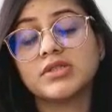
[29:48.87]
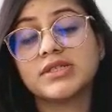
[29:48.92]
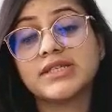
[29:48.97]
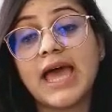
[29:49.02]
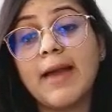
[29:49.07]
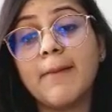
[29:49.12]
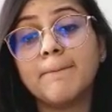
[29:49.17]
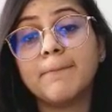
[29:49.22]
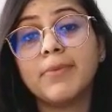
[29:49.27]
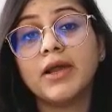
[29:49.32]

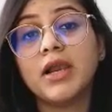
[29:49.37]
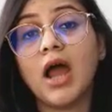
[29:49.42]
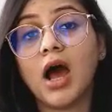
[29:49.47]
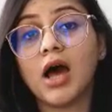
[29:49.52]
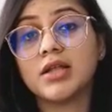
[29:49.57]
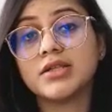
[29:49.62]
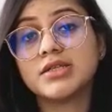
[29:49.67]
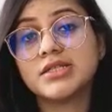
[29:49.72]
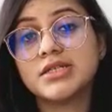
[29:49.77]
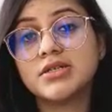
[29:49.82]
sample
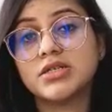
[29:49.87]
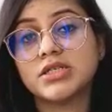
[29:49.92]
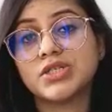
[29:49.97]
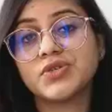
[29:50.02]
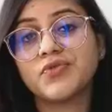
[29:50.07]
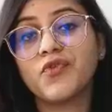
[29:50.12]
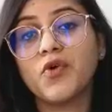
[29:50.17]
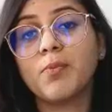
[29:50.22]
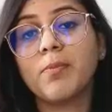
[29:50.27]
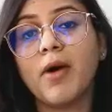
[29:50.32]

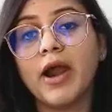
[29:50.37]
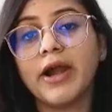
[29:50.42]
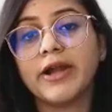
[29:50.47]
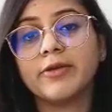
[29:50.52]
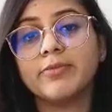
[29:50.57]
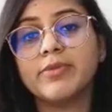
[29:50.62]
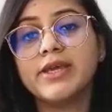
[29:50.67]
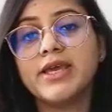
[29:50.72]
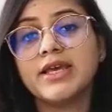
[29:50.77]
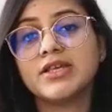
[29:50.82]
answers for
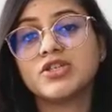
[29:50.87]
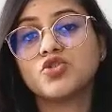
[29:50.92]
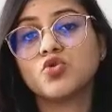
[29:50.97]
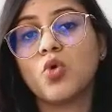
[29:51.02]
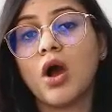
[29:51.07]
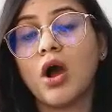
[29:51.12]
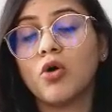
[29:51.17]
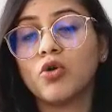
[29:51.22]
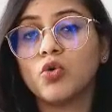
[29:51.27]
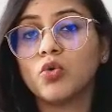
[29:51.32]
part B as
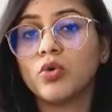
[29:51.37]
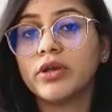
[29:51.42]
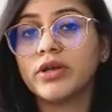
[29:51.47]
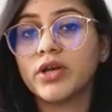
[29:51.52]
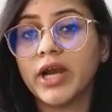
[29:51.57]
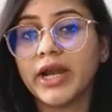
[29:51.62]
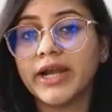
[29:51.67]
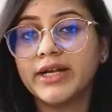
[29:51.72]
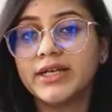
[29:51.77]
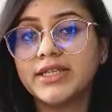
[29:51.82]
to how you
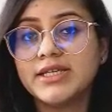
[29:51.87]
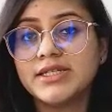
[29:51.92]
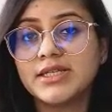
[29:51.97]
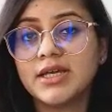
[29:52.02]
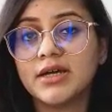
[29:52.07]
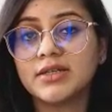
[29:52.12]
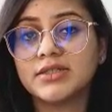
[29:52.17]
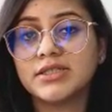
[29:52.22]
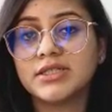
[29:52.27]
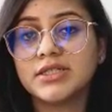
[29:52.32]
can write
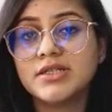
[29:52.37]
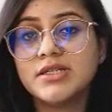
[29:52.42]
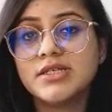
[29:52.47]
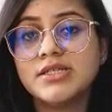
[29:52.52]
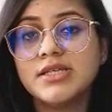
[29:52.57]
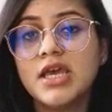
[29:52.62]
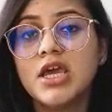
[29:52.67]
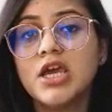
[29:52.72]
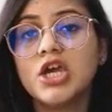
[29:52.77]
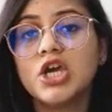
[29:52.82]
these
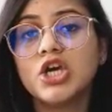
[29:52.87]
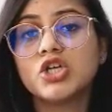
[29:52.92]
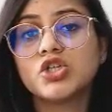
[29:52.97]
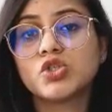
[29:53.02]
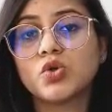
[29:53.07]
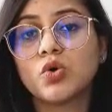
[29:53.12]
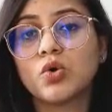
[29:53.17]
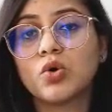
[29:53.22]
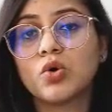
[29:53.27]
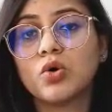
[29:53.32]
answers.
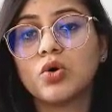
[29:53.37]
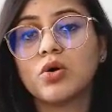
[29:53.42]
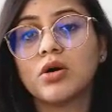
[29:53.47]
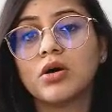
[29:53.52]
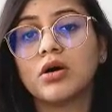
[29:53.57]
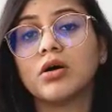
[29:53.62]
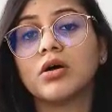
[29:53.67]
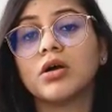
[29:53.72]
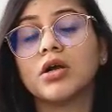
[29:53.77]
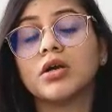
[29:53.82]

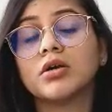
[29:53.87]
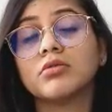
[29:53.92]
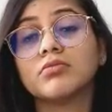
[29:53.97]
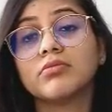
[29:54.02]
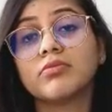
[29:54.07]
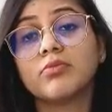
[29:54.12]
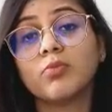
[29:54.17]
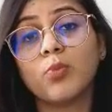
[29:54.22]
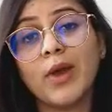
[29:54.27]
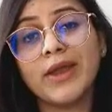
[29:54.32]
So
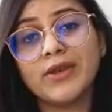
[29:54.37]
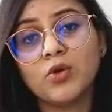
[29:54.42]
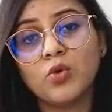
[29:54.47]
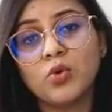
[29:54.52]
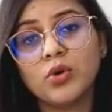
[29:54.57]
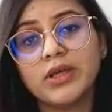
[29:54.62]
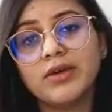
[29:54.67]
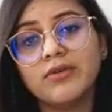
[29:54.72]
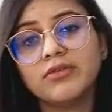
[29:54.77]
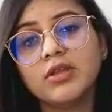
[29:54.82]
when
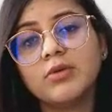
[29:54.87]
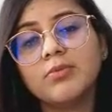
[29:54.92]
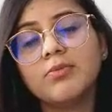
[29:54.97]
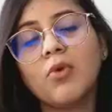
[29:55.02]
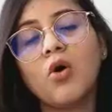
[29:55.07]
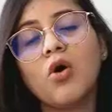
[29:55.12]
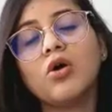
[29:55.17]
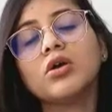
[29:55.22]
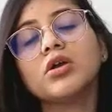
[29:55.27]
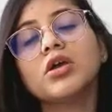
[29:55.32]
you'll give the
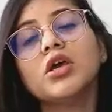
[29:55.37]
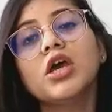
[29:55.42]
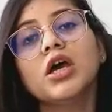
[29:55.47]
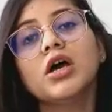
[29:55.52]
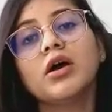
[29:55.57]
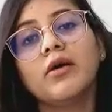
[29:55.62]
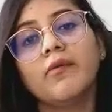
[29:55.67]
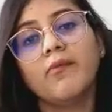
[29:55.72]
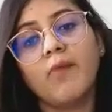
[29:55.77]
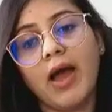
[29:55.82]
mock,
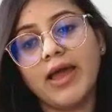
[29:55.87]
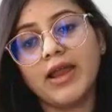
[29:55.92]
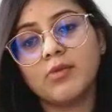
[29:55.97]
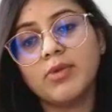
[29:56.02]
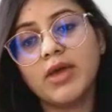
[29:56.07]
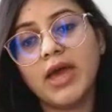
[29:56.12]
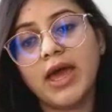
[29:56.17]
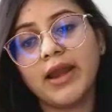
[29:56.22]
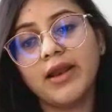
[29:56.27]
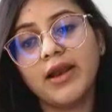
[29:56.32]

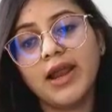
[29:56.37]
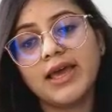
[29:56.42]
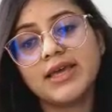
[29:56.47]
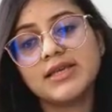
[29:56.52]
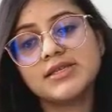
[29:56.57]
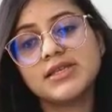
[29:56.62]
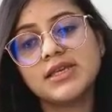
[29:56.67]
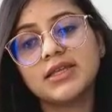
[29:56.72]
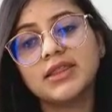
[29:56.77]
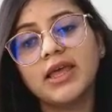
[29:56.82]
I'll be
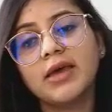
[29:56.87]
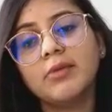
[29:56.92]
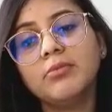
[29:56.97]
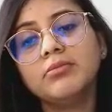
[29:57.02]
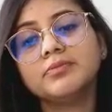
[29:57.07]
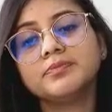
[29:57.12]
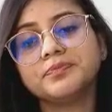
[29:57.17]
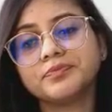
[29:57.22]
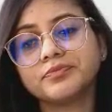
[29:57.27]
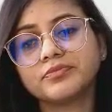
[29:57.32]
analyzing
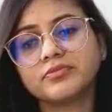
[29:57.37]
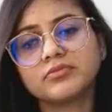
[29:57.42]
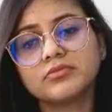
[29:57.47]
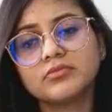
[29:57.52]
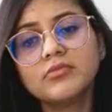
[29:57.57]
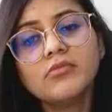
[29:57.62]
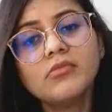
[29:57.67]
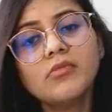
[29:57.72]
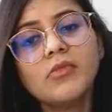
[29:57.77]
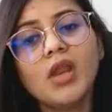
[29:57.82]
them.
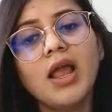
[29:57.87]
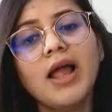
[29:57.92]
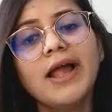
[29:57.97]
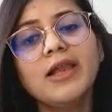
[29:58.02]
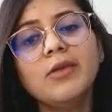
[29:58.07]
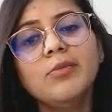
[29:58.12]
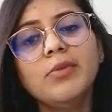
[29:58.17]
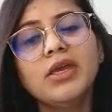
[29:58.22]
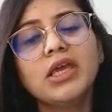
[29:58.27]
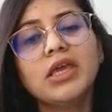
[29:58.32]

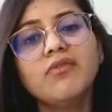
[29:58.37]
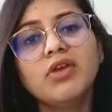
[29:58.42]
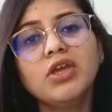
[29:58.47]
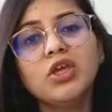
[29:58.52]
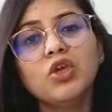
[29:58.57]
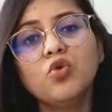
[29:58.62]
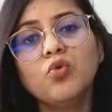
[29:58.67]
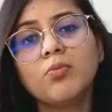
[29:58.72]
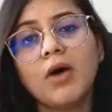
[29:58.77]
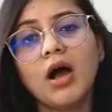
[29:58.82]
I'll be
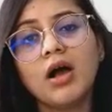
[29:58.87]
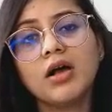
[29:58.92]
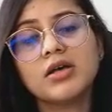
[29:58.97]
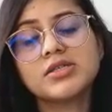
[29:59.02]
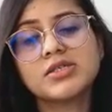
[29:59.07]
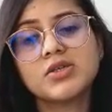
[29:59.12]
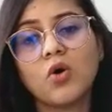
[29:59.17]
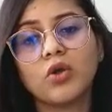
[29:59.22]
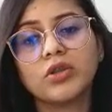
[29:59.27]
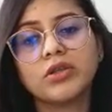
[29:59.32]
giving you
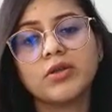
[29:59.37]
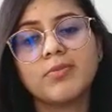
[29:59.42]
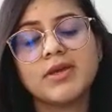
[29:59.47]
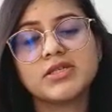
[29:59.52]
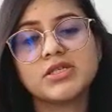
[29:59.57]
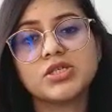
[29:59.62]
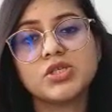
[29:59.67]
marks on the